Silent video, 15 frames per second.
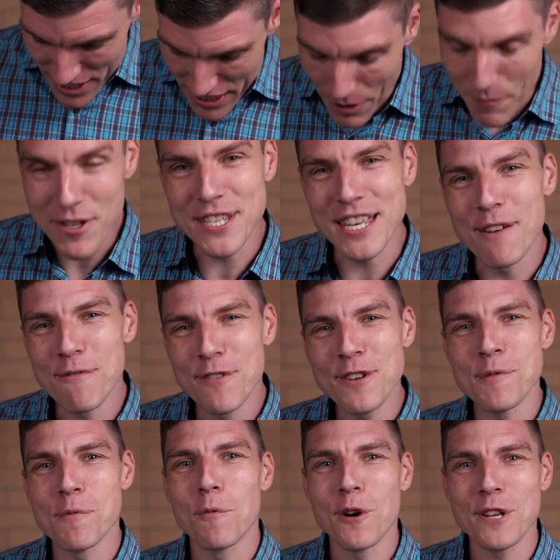Number
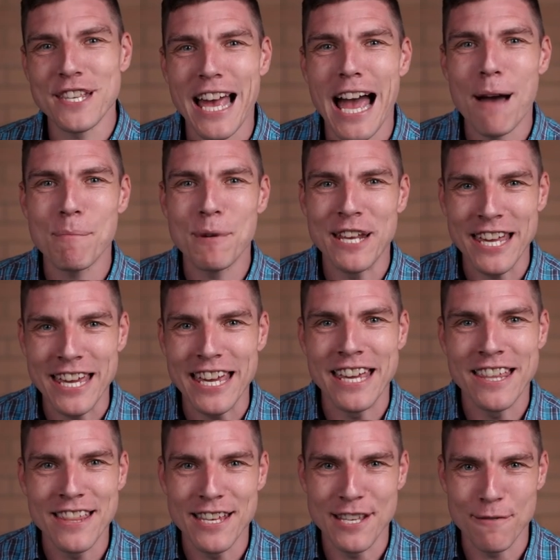seven, what's happening
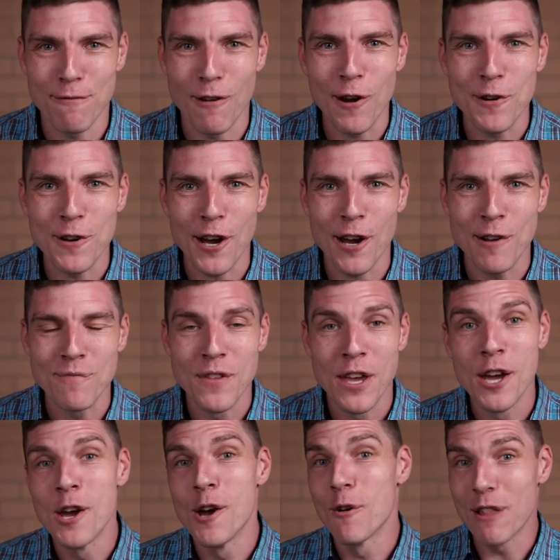in this photo?
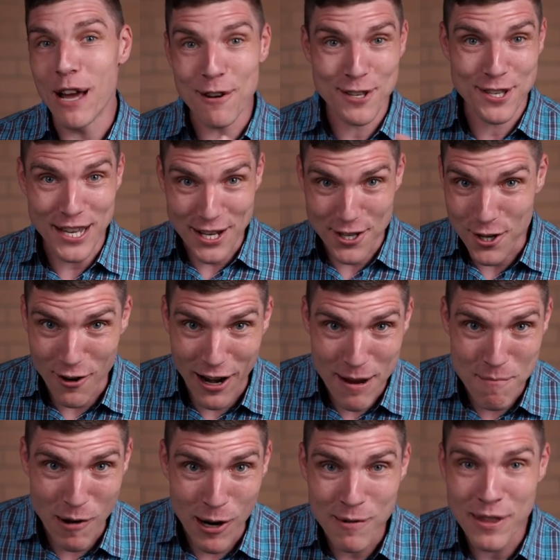Well, that was such a
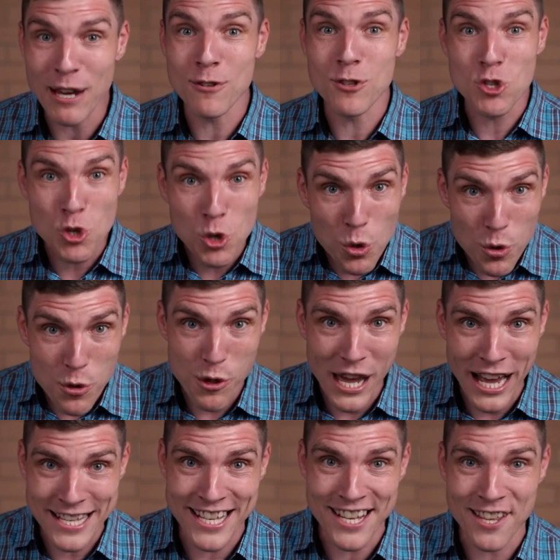great moment. That was
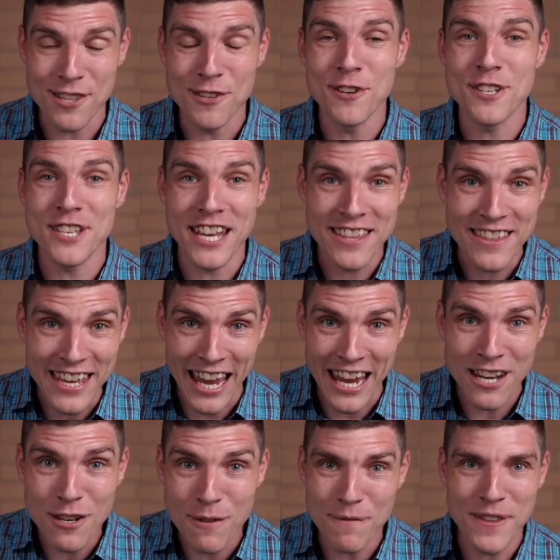2013, the
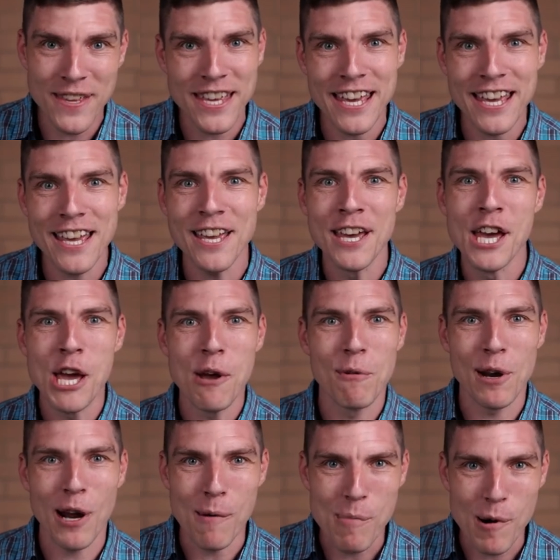end of the year,
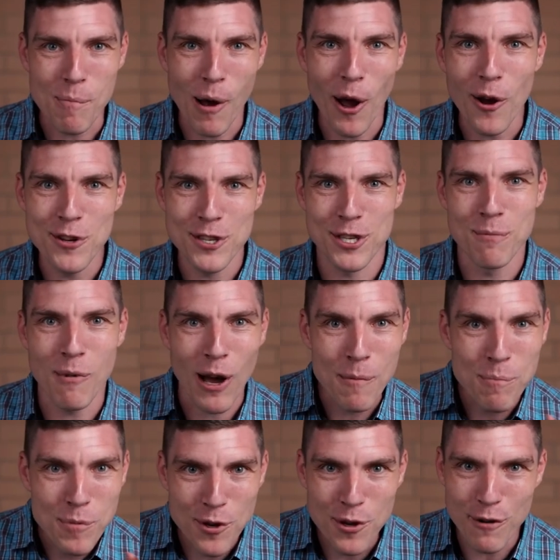when I proposed to my
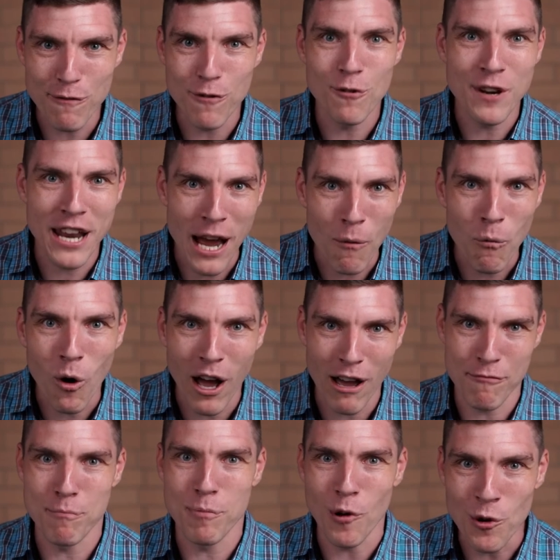beautiful now
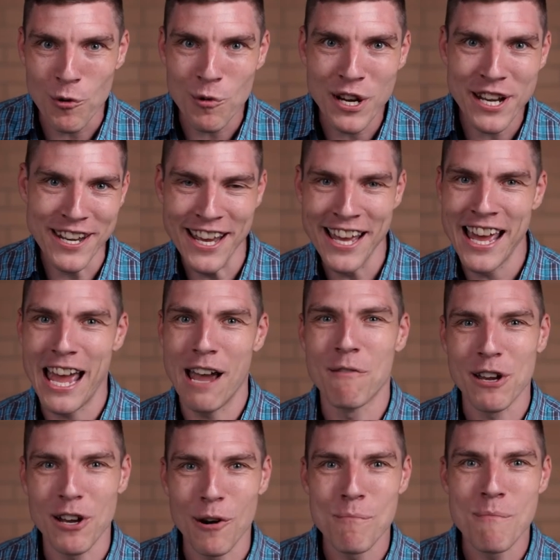wife, Bronwyn, and
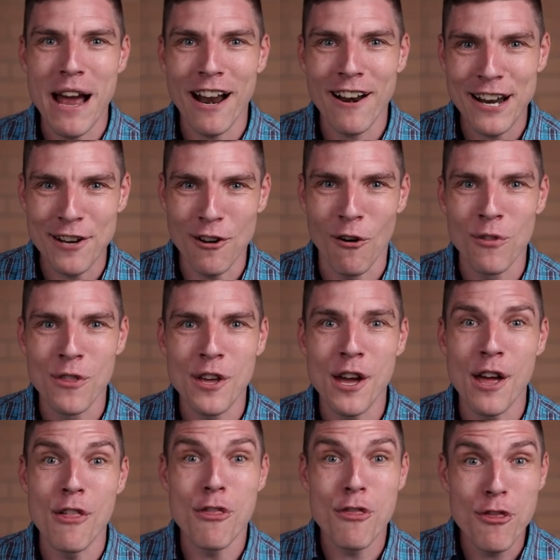we got married on
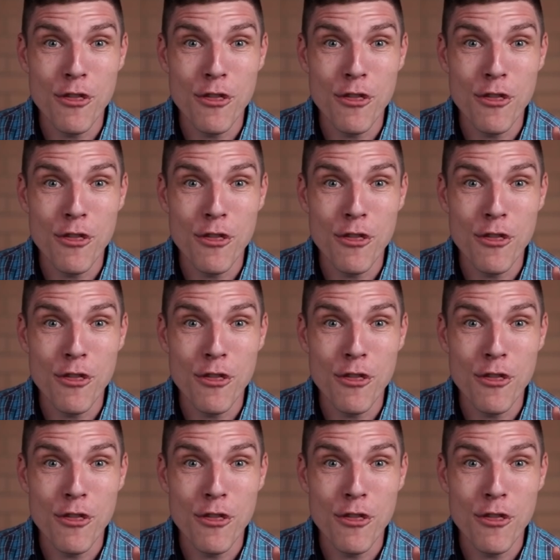the